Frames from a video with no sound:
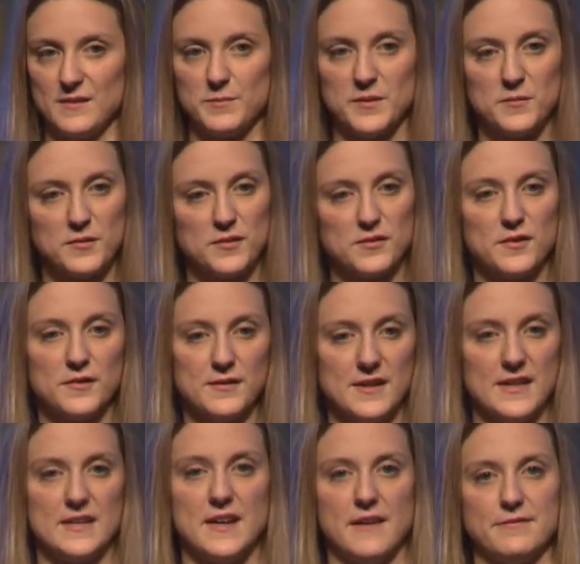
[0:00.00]
but it was
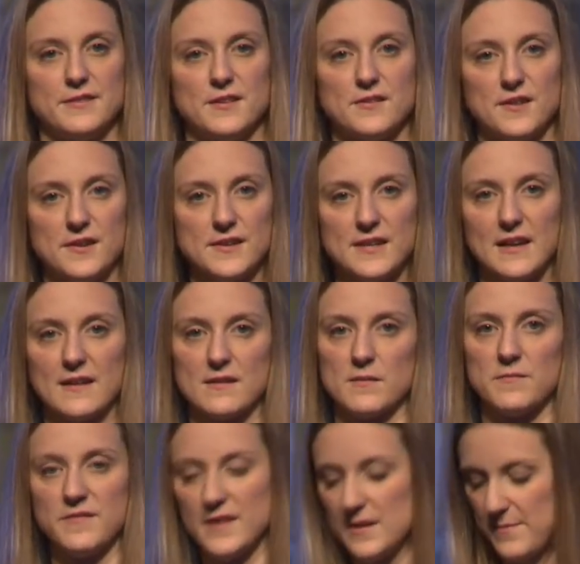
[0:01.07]
certainly enough to start to get some
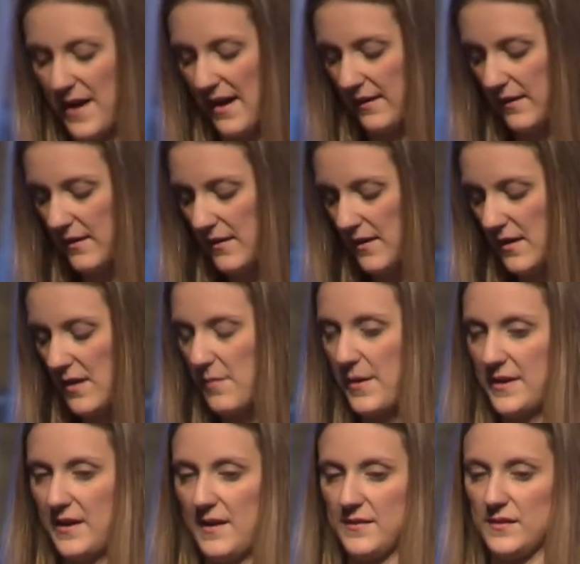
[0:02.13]
feedback
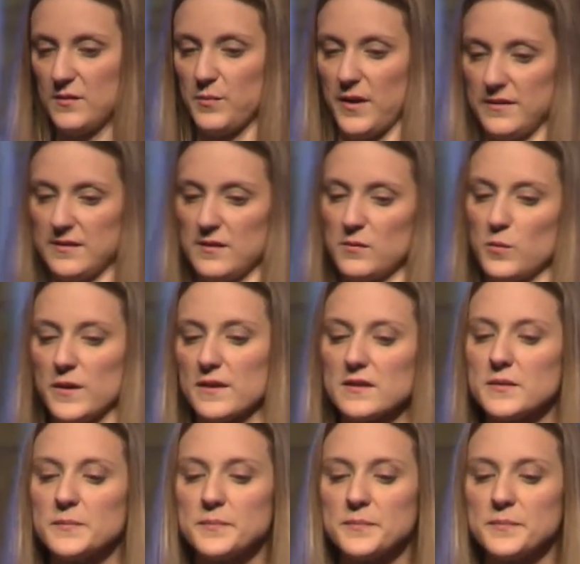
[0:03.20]
about how this process worked.